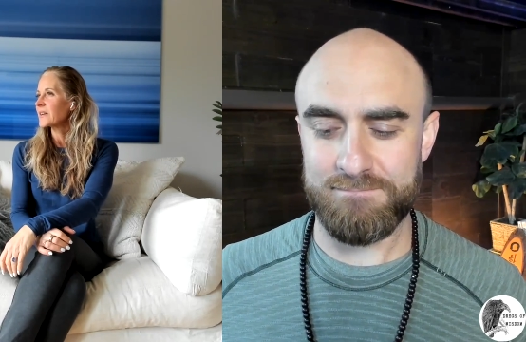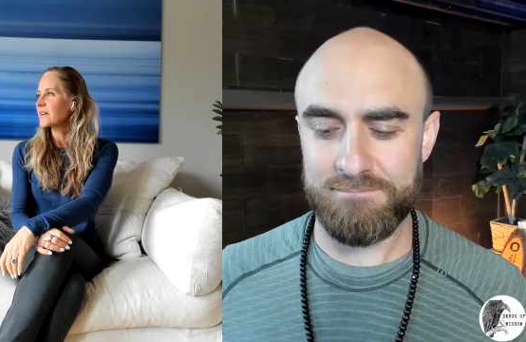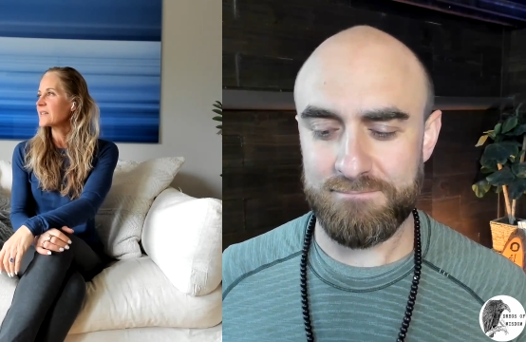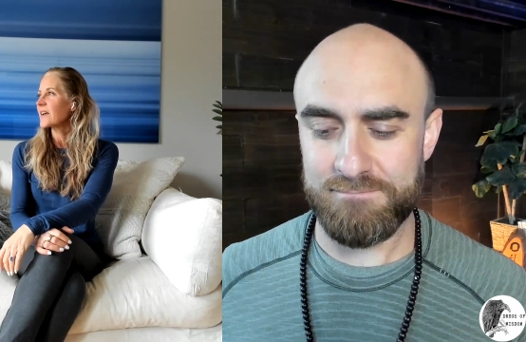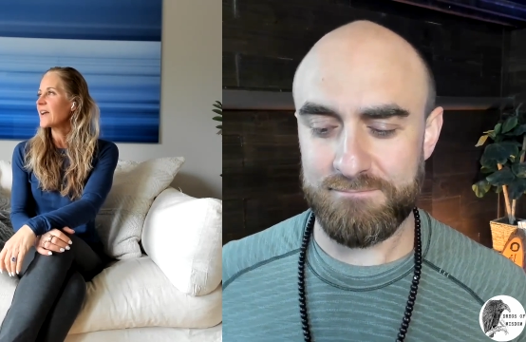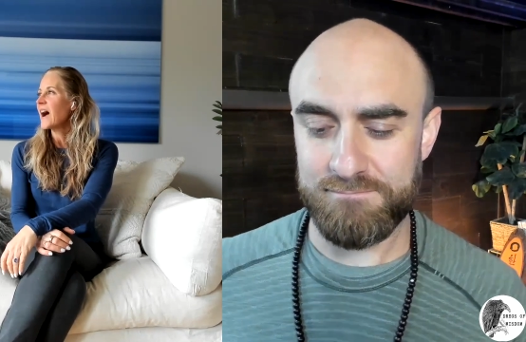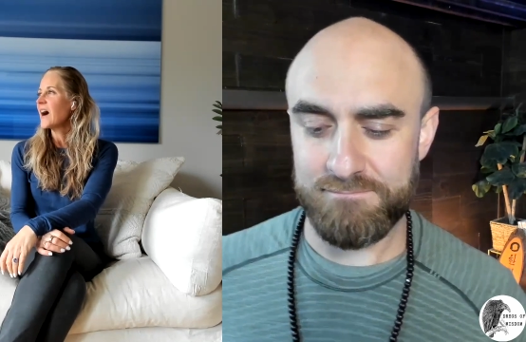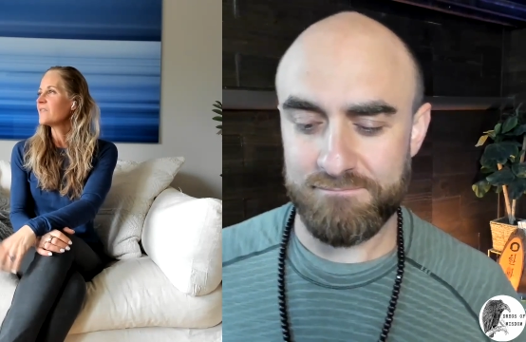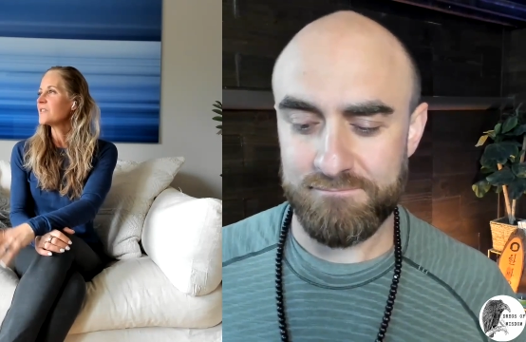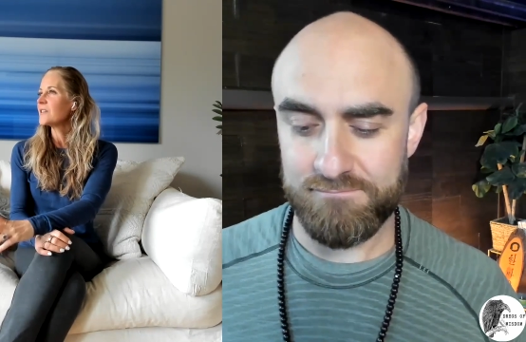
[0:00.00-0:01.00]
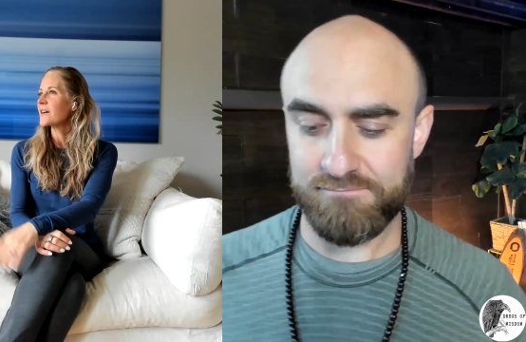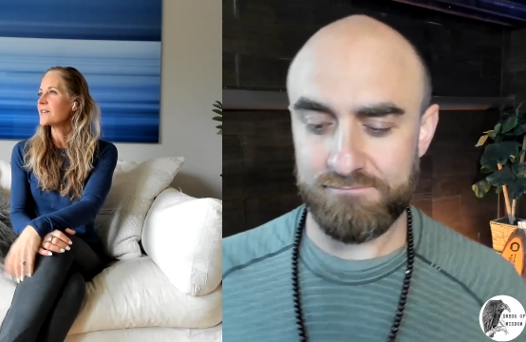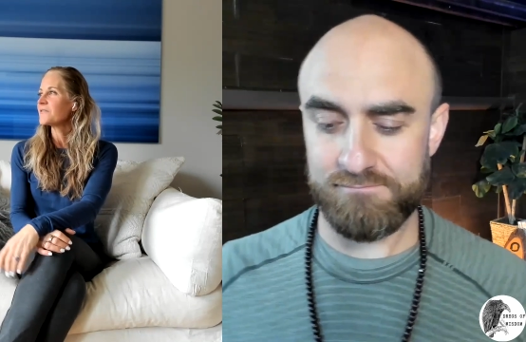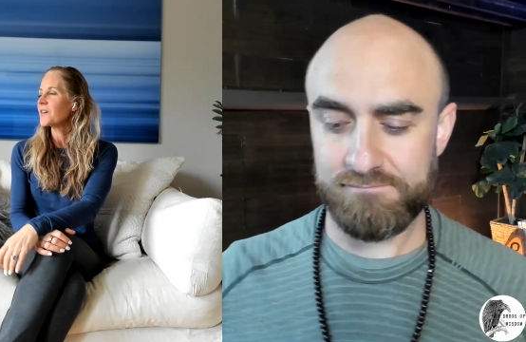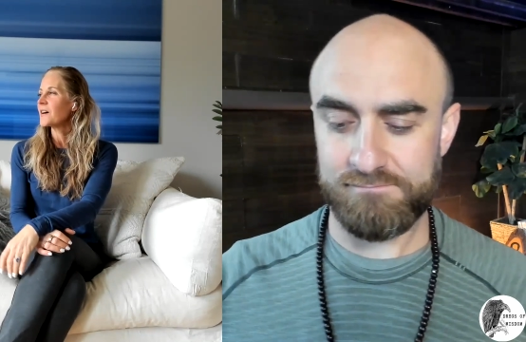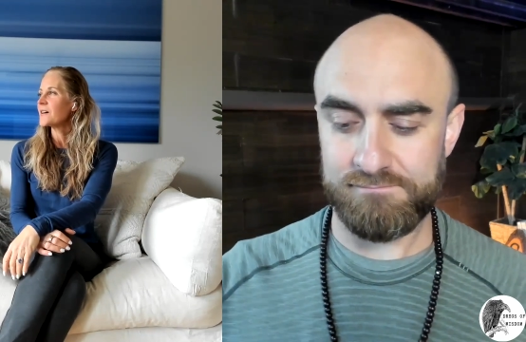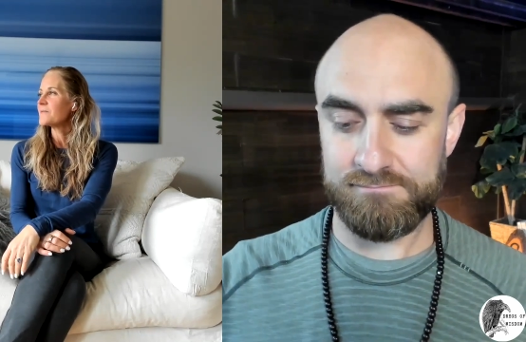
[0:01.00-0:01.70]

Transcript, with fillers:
Speaker 1: because I have a lot of